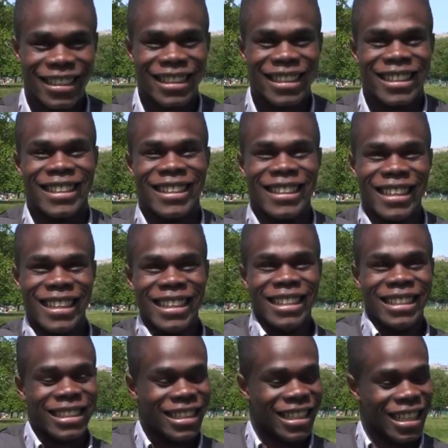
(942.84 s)

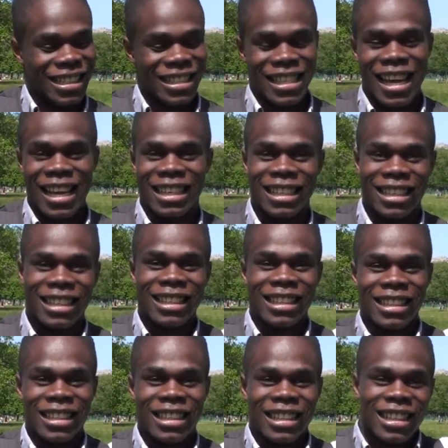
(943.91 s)
Exactly. Right then.
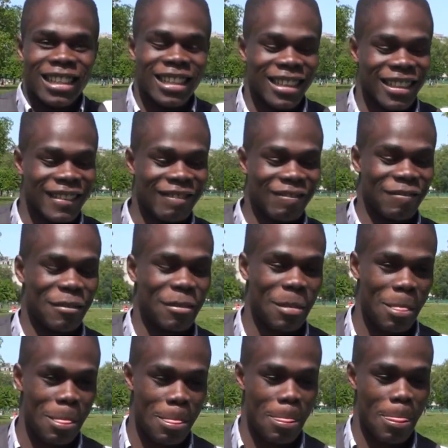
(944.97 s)
Okay.
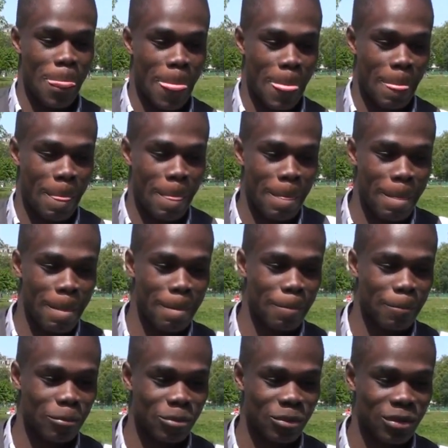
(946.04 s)
Right. I've lost my little